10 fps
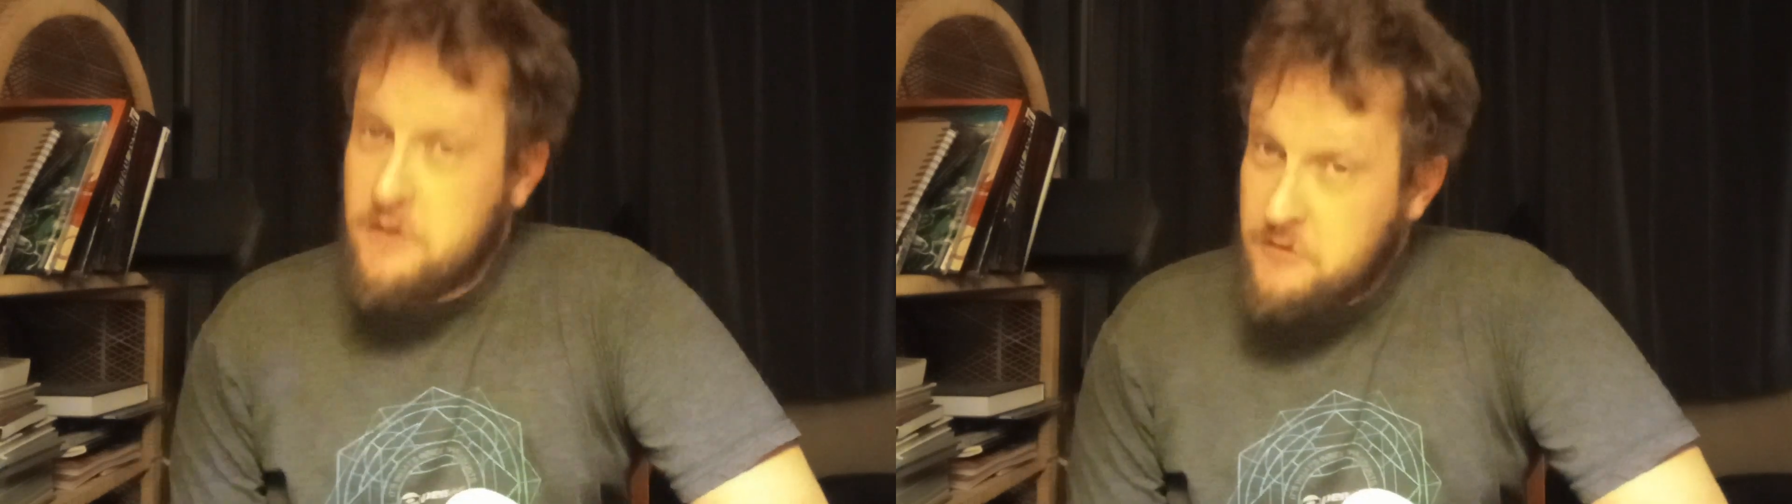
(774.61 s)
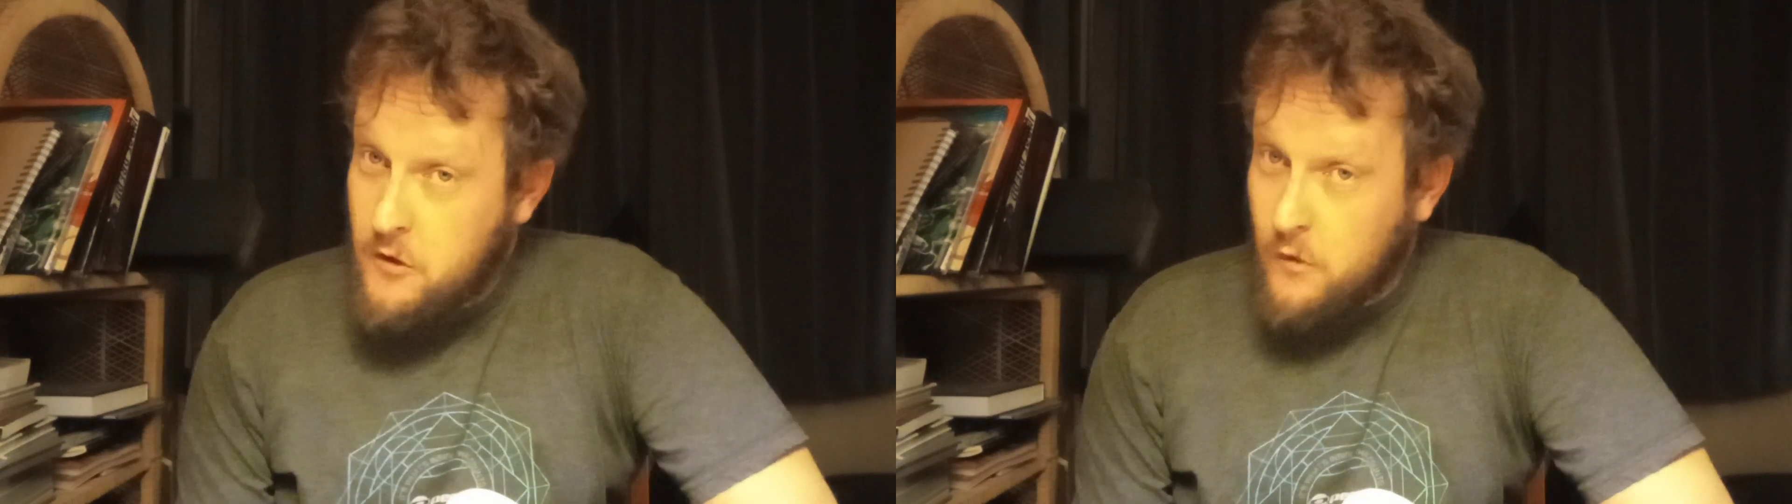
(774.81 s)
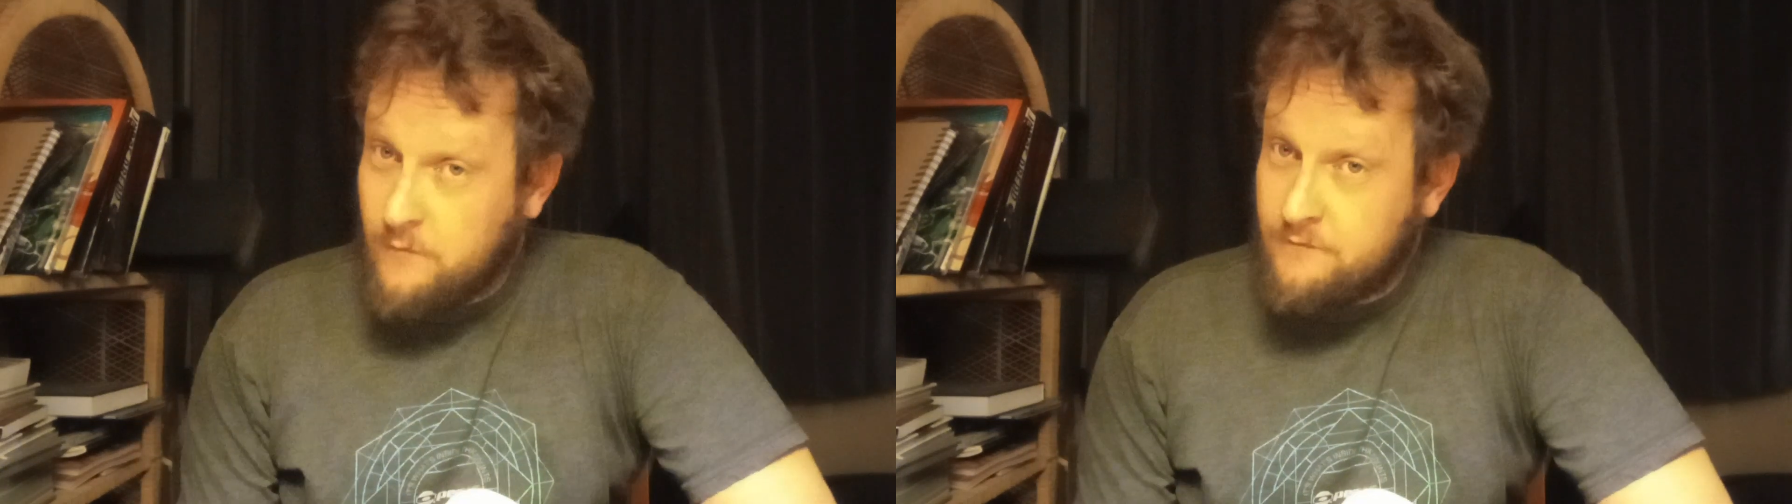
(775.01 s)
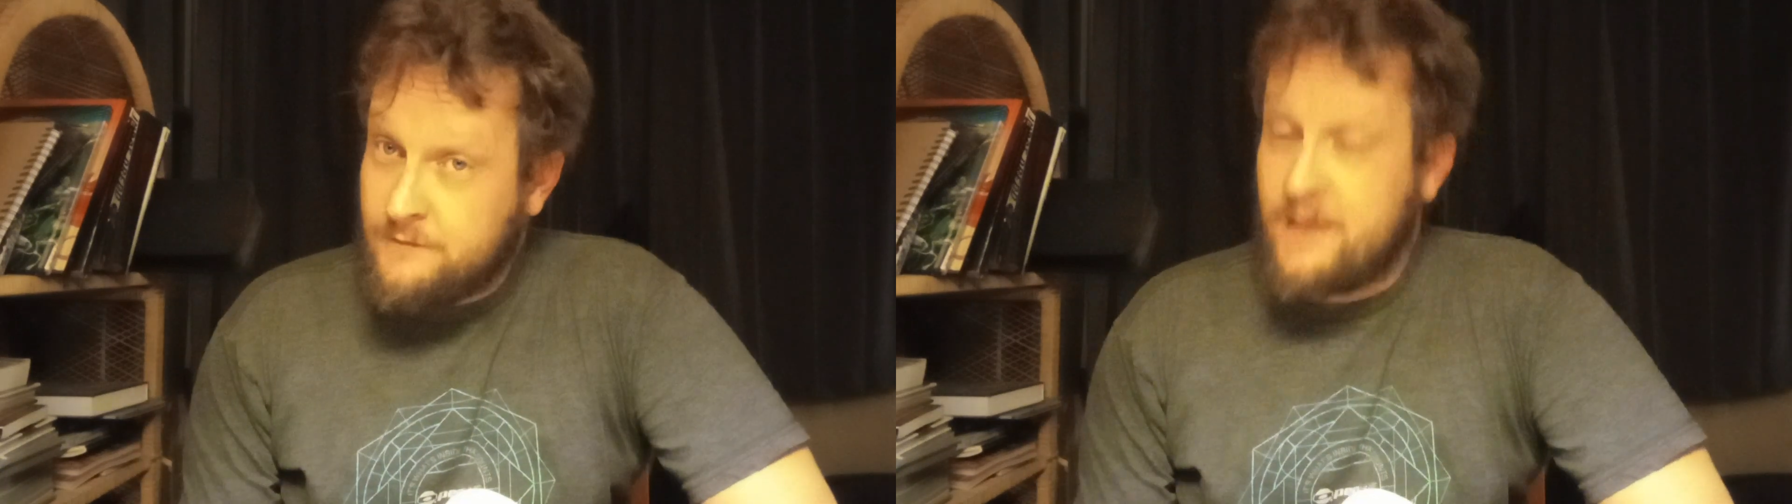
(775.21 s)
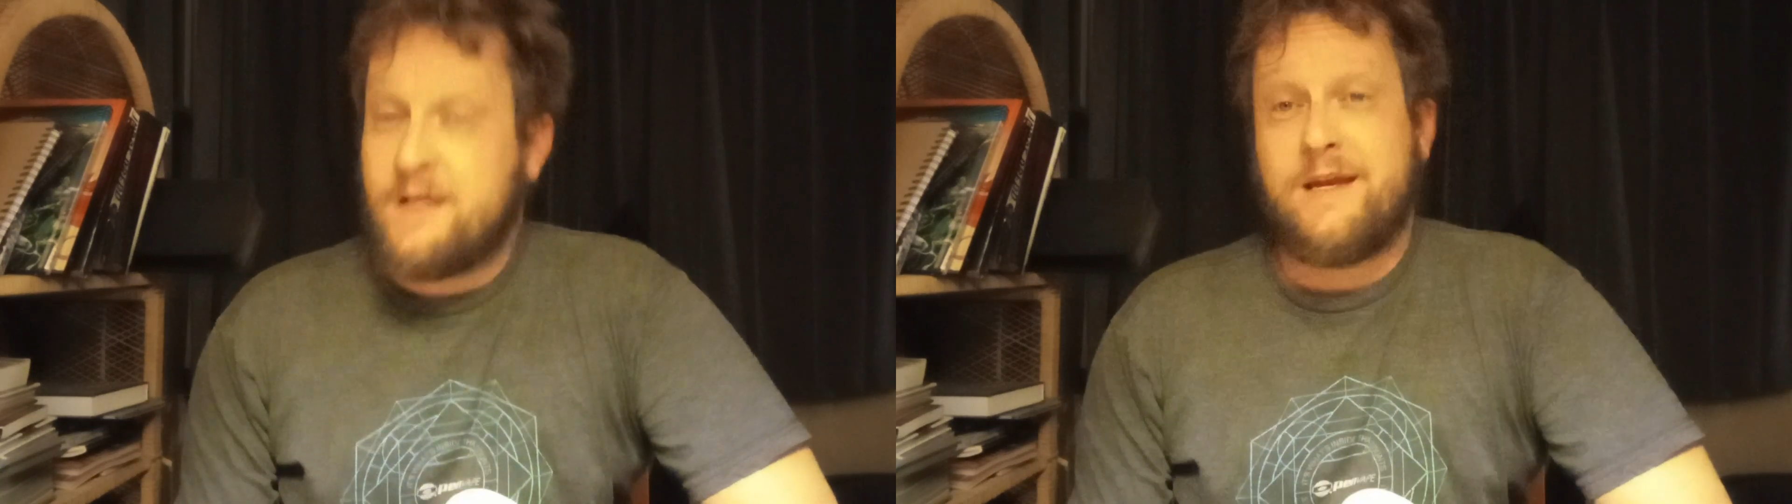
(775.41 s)
Cool.
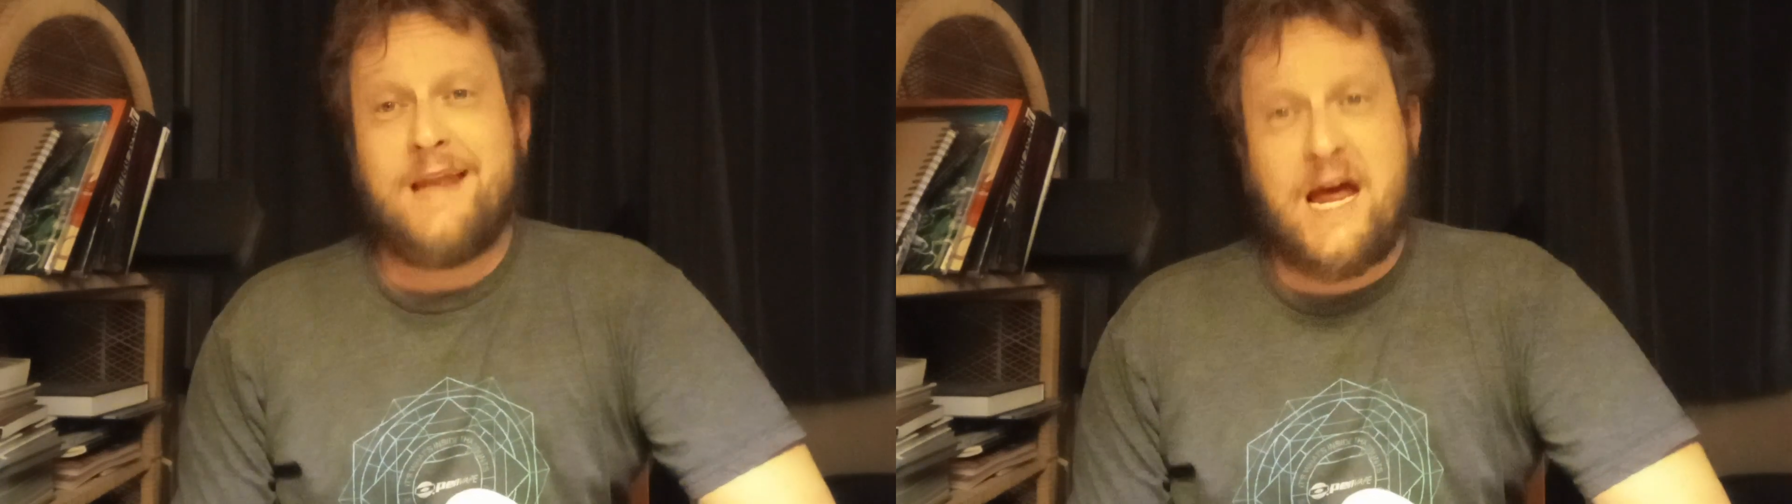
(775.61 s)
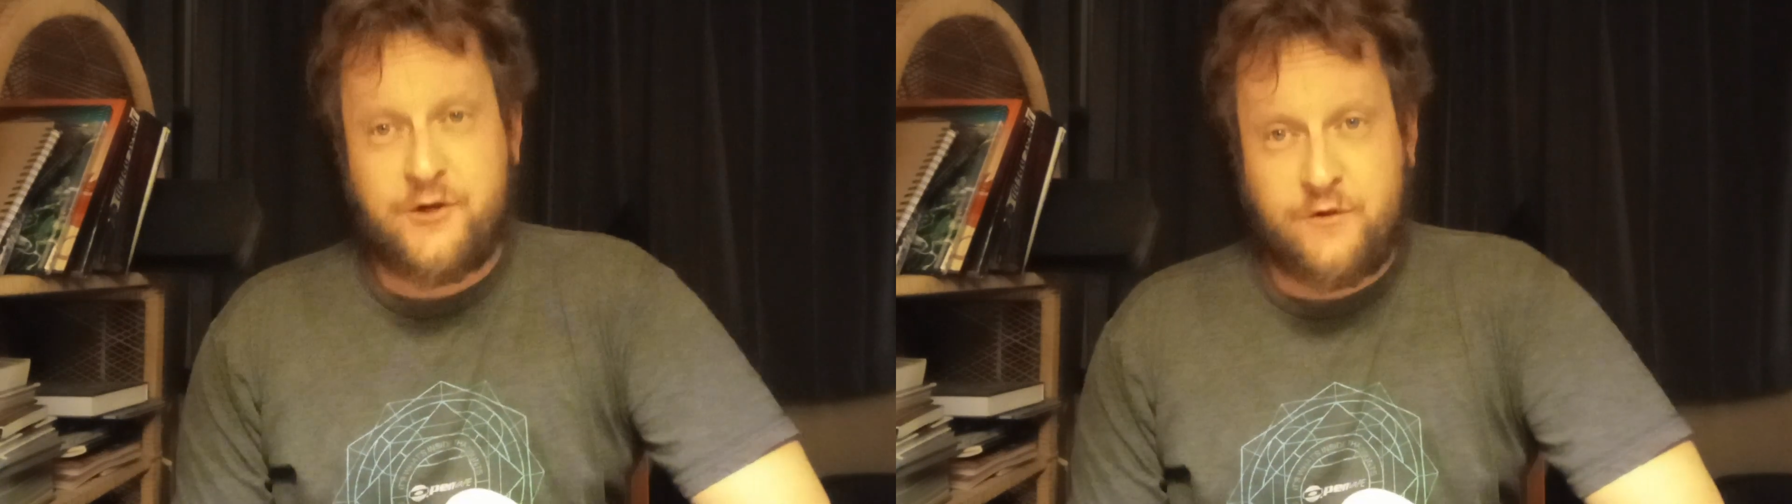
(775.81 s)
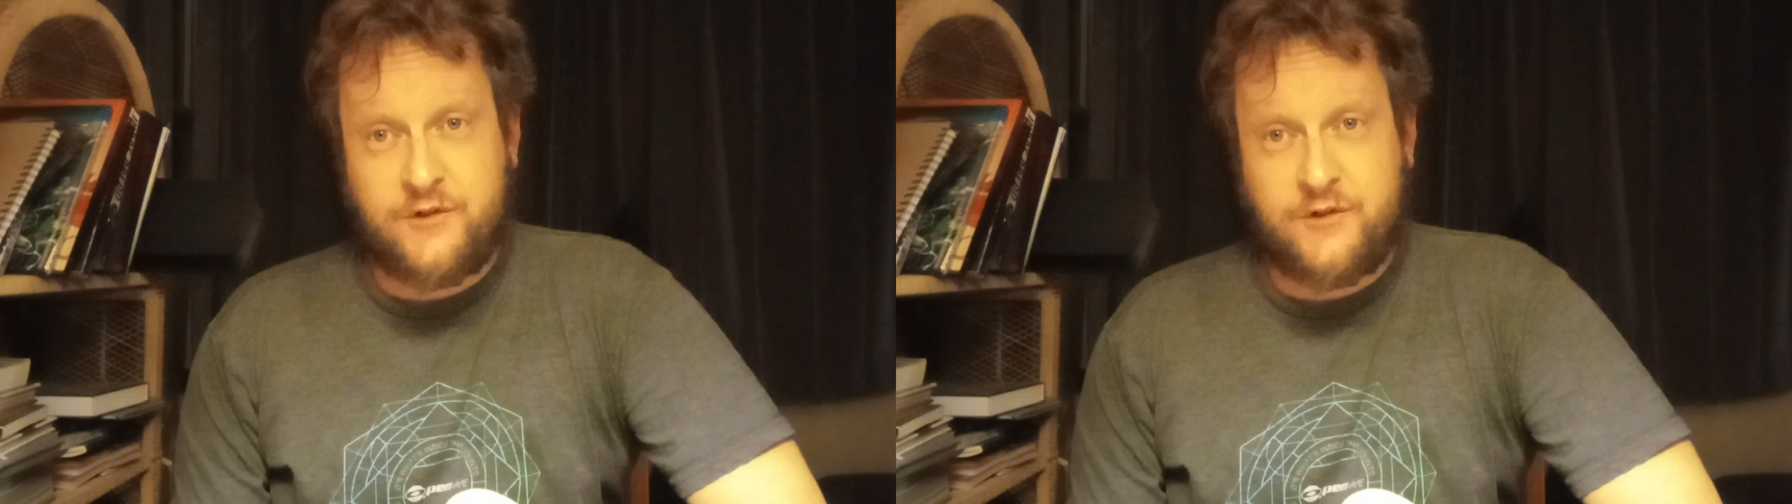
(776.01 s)
Natural